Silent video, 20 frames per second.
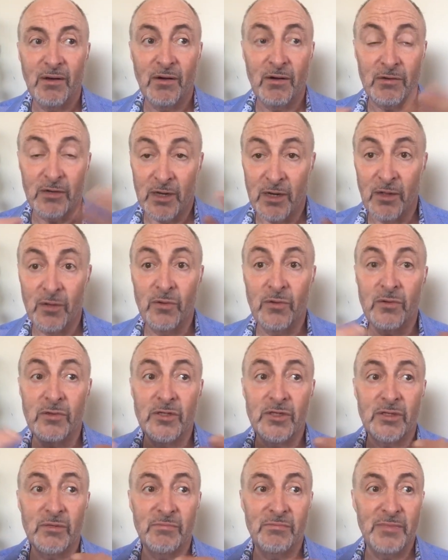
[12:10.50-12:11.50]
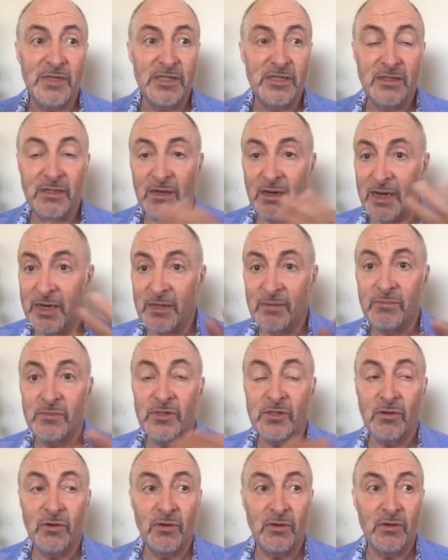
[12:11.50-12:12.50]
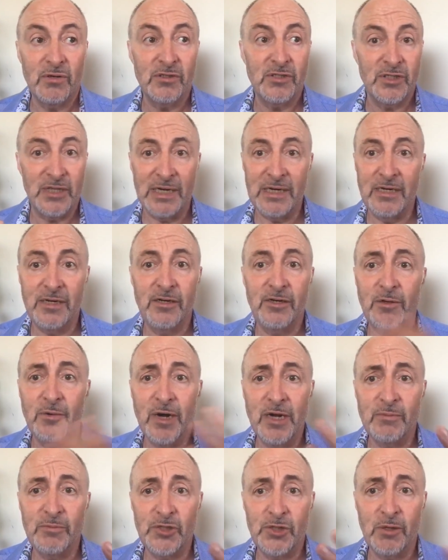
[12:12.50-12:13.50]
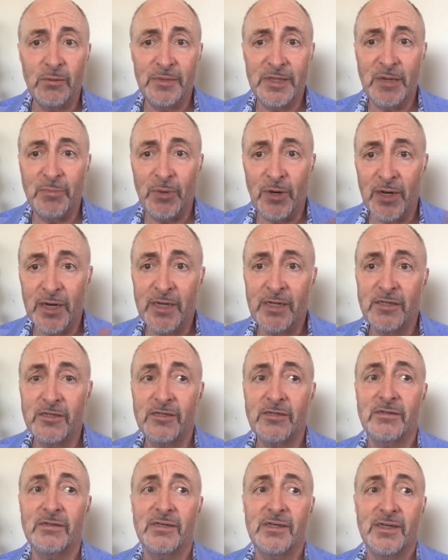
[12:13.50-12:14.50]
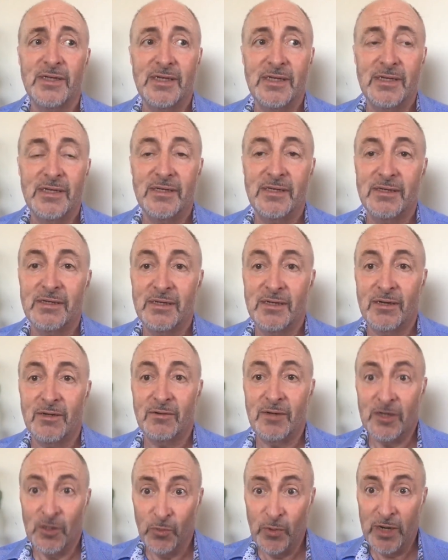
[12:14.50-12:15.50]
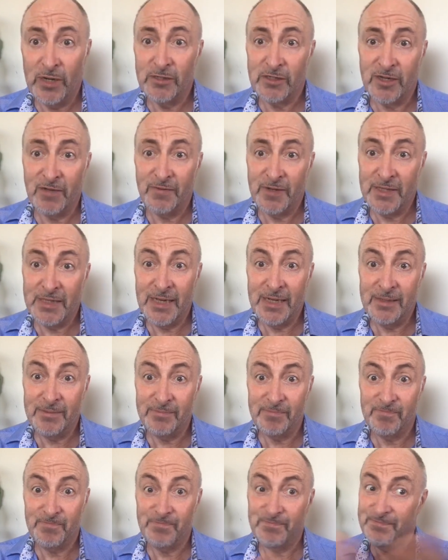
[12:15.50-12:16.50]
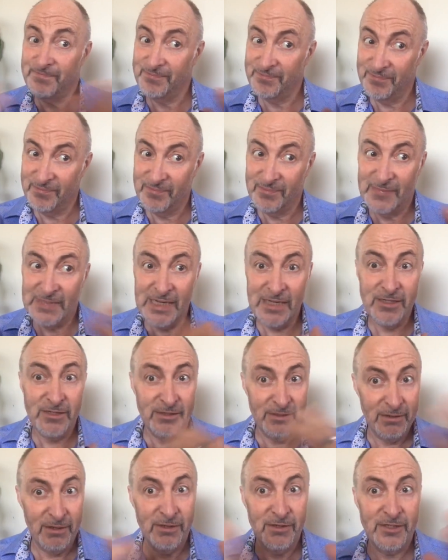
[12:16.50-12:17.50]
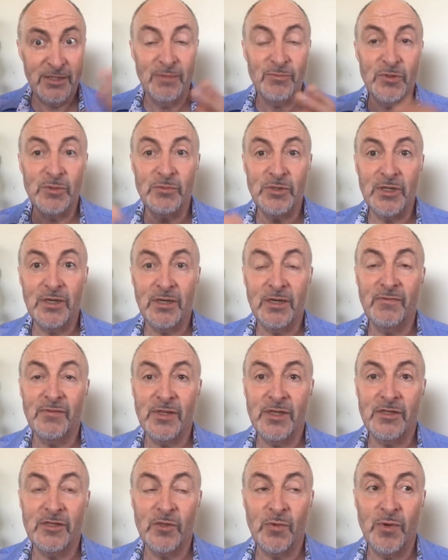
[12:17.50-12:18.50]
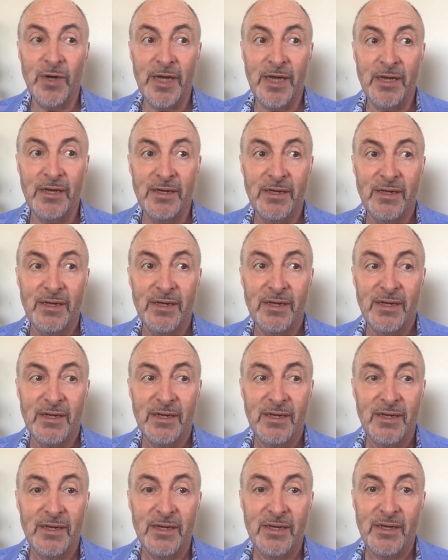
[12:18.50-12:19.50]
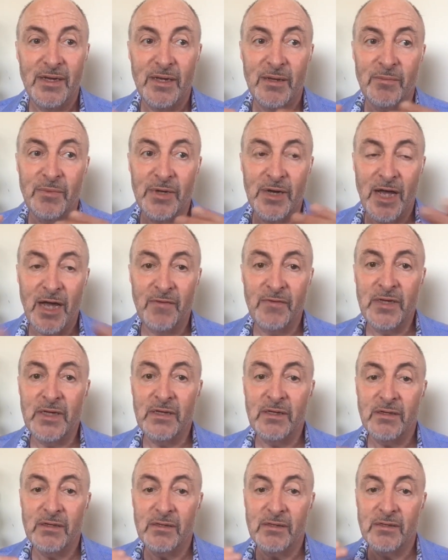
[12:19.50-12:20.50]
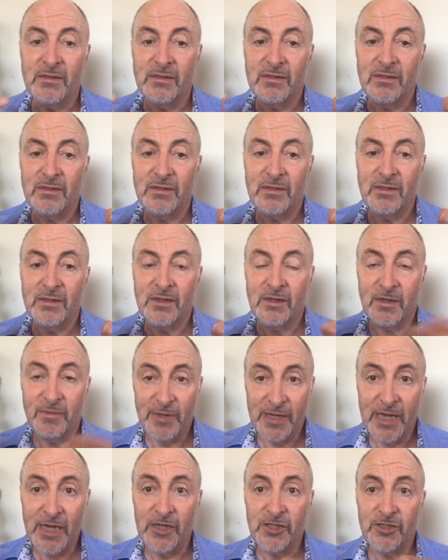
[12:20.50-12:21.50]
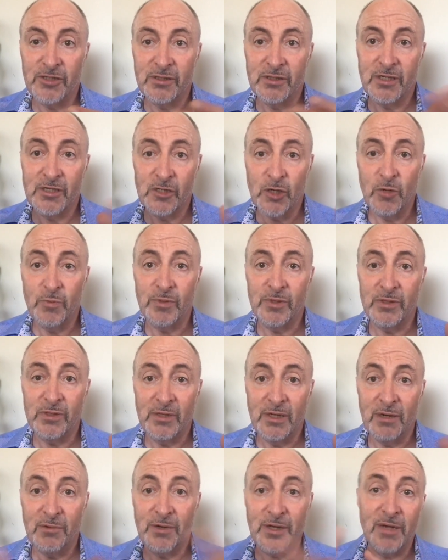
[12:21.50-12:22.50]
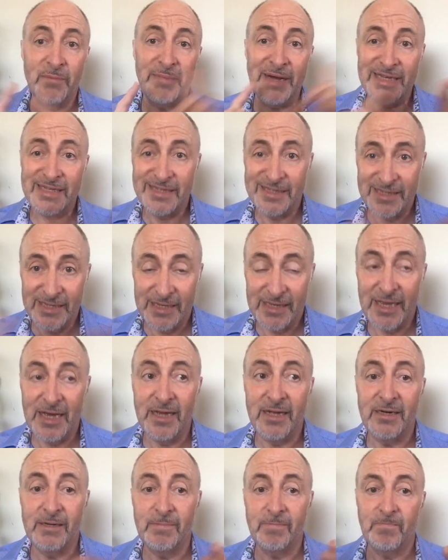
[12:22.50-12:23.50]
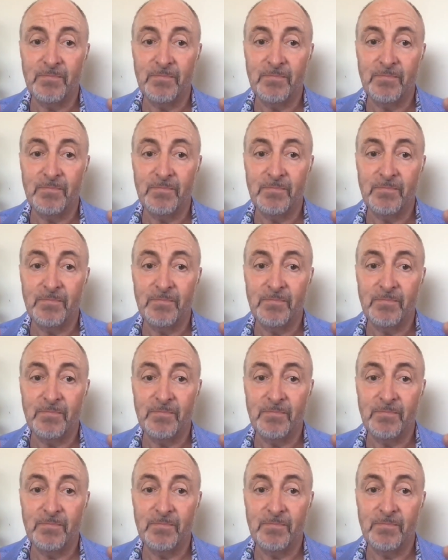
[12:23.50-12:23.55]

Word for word: on clothes, missing items, or suddenly new items showing up in their pockets, you know, underwear and stuff like that. There's a lot of symptoms that give things away. But having communication that is open, and I want to come back to this again,